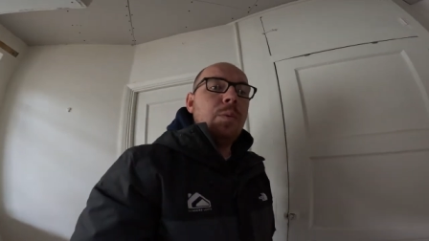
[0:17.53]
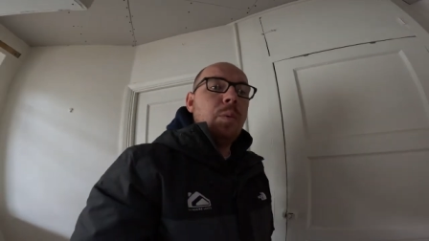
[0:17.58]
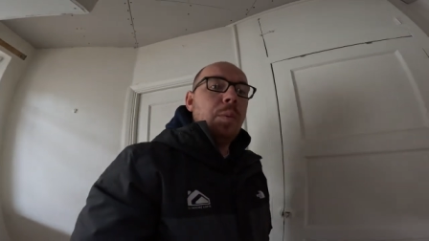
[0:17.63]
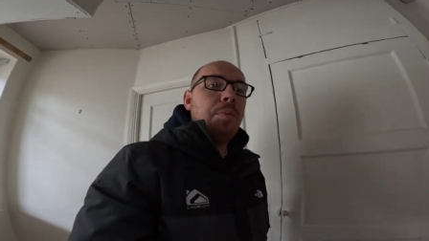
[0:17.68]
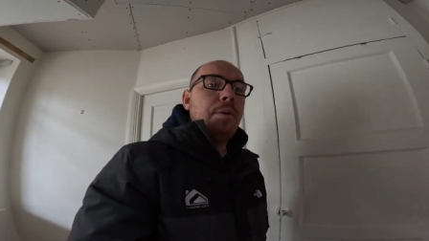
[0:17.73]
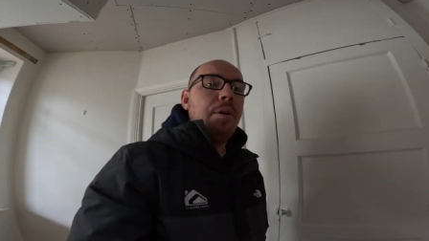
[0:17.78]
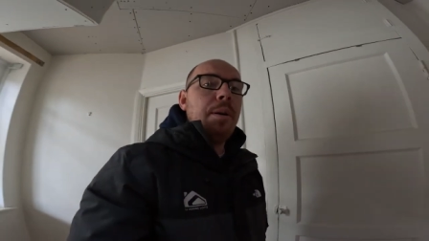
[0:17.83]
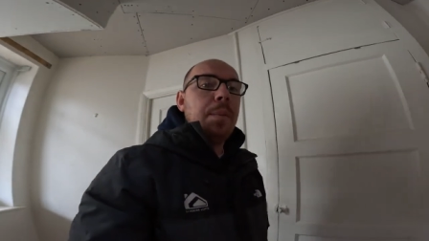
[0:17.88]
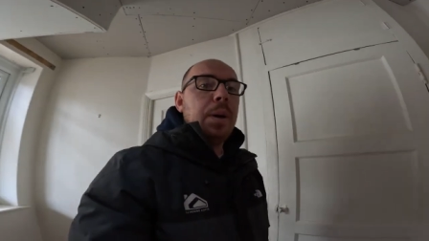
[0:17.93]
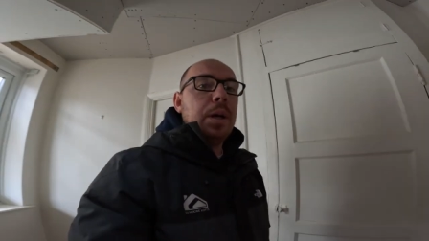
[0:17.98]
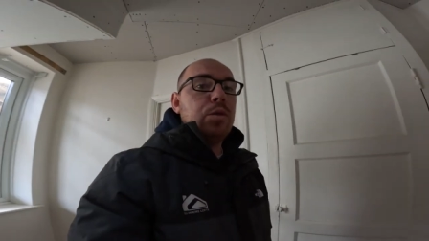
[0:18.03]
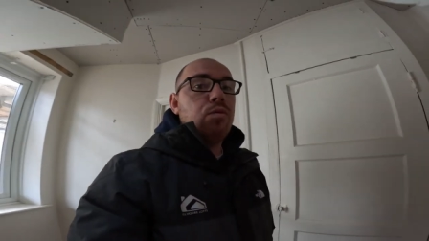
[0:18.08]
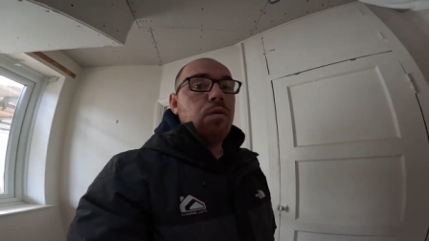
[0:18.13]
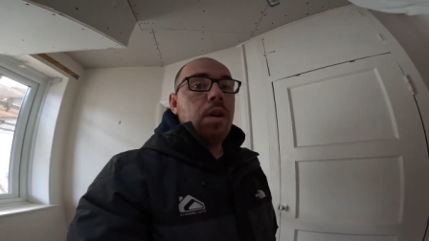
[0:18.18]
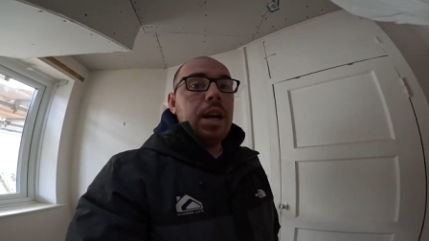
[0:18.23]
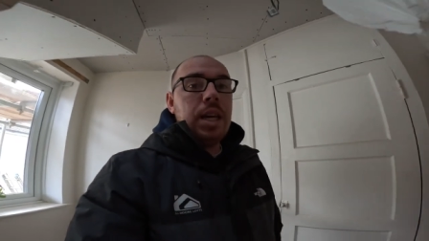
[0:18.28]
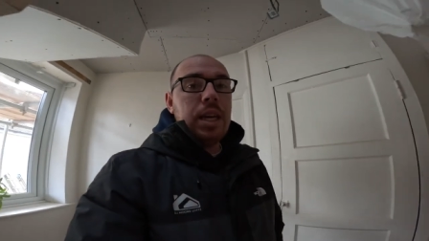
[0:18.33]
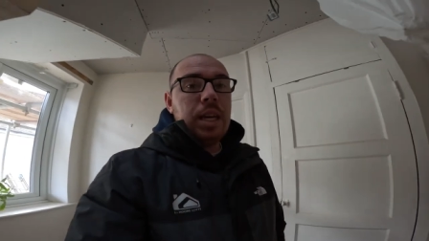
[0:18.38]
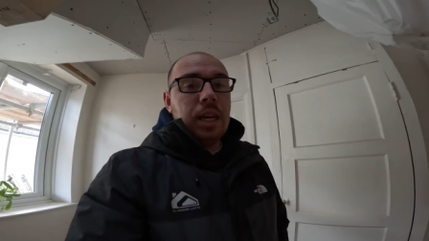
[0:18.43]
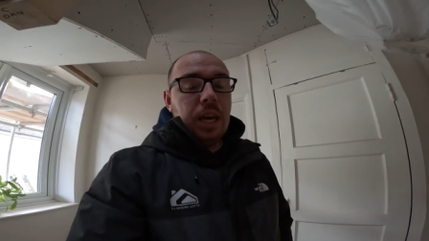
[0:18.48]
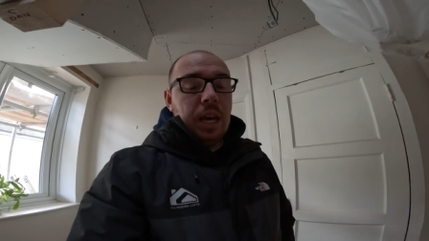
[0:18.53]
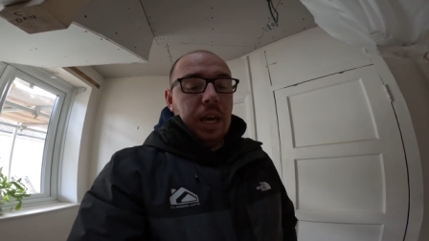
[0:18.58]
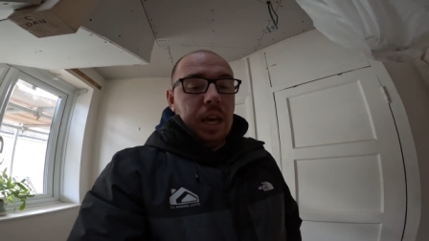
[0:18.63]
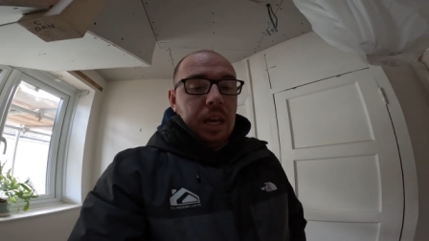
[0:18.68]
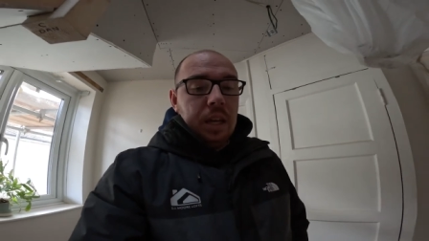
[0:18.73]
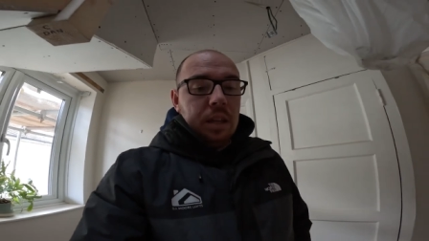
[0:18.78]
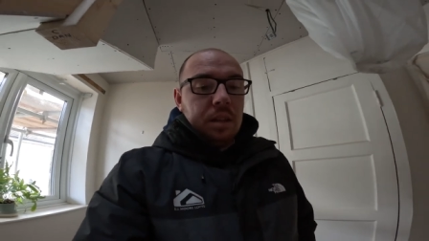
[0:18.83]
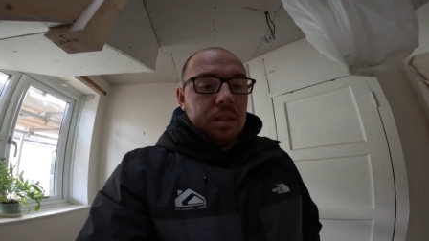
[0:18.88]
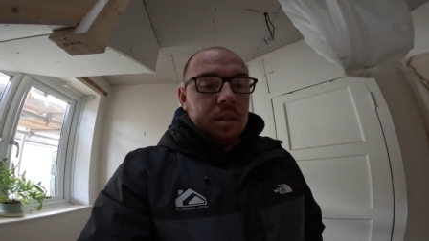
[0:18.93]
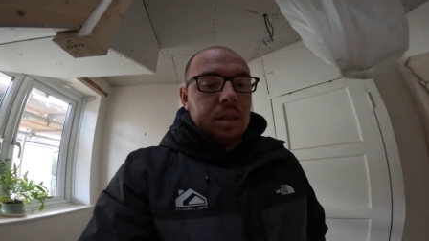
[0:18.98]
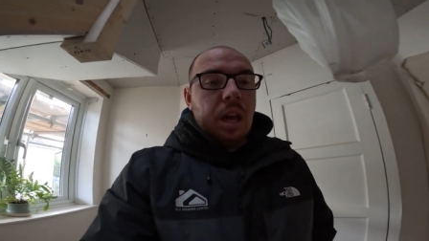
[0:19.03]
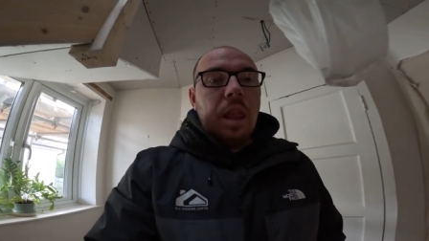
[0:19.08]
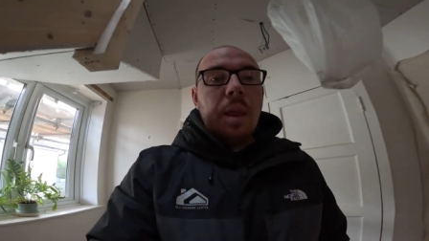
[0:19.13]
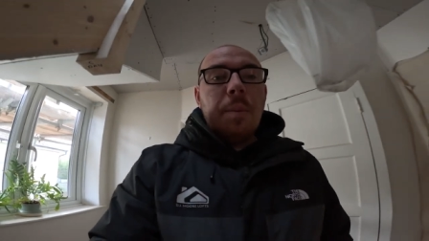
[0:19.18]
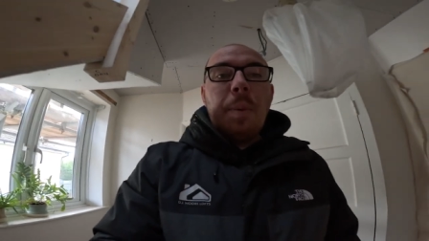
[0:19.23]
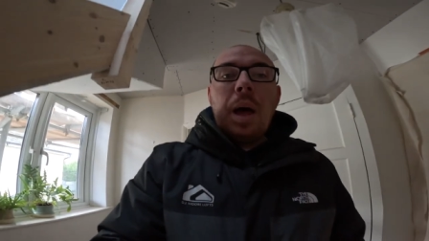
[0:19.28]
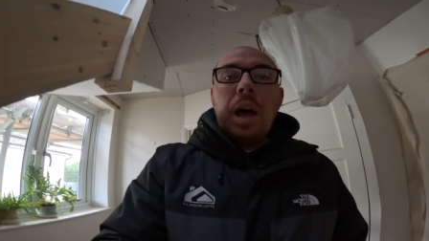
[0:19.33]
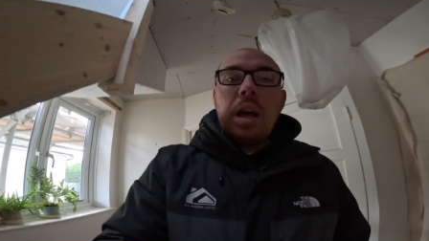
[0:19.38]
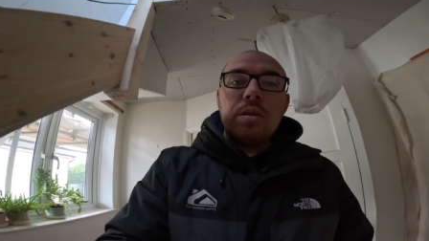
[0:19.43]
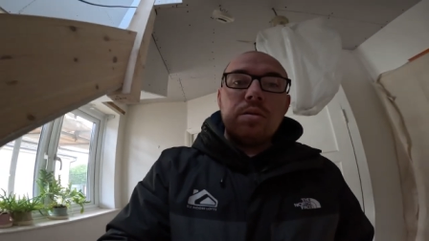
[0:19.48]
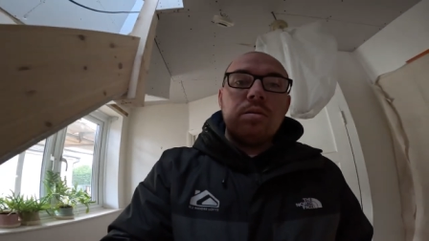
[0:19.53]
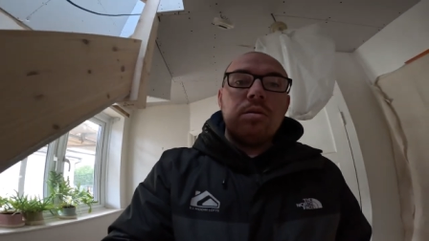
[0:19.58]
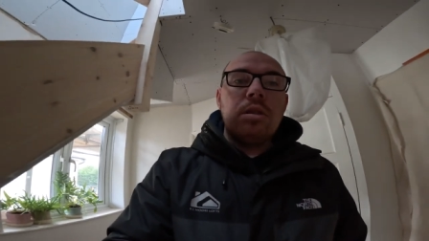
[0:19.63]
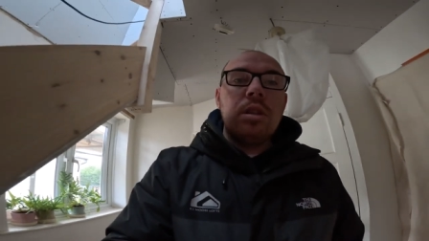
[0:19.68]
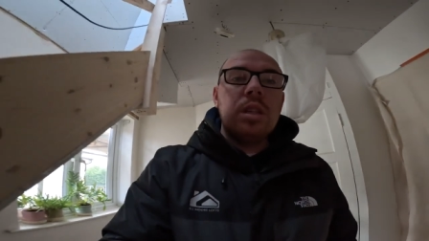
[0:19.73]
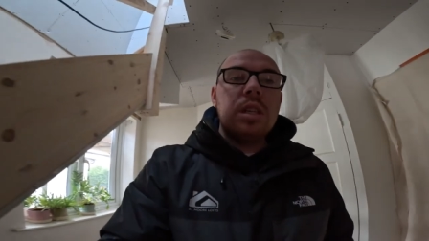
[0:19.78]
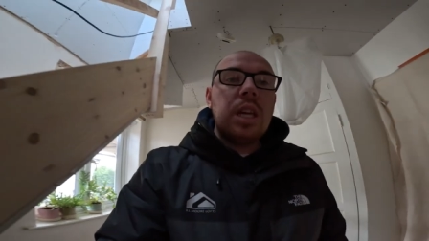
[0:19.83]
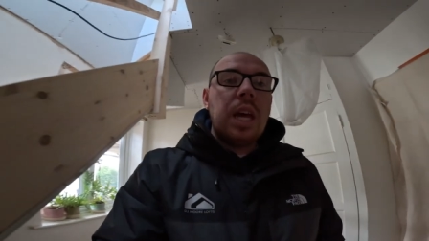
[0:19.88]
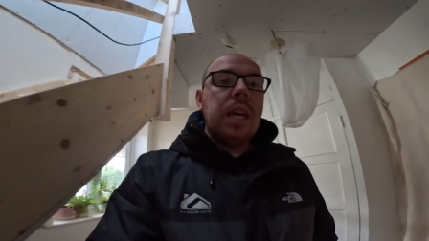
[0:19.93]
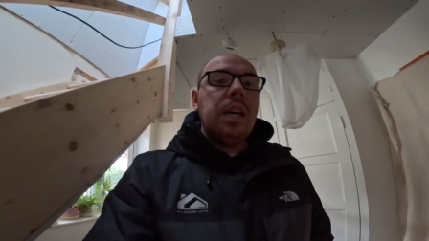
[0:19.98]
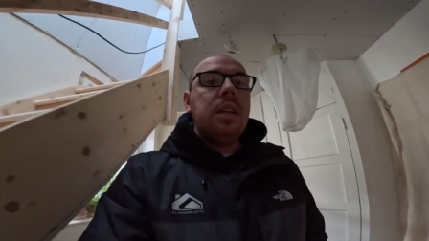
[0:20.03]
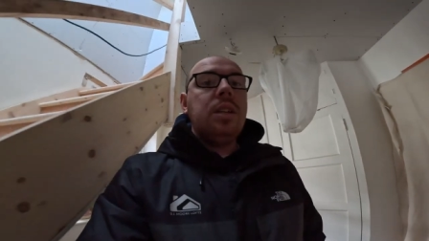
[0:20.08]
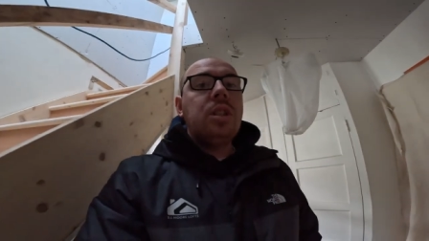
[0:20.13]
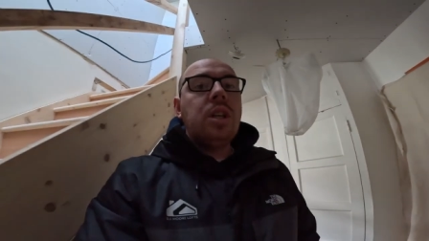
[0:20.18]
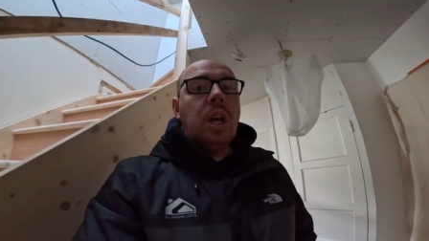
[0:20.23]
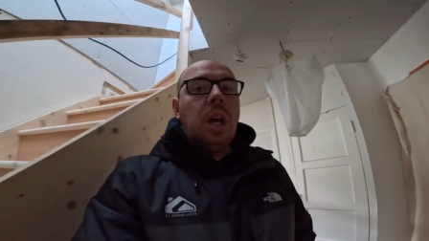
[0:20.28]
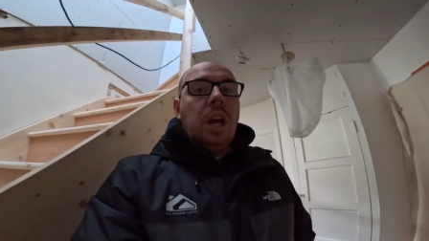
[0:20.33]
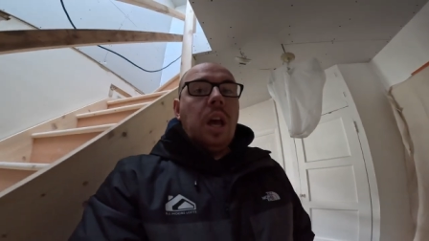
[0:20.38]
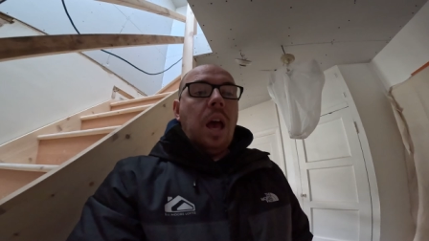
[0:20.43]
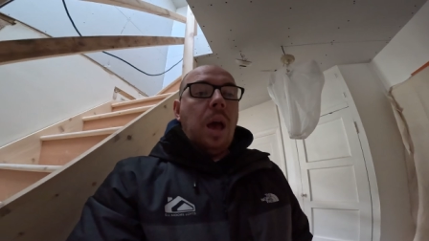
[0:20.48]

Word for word: we're pretty much ready to start the plastering stage.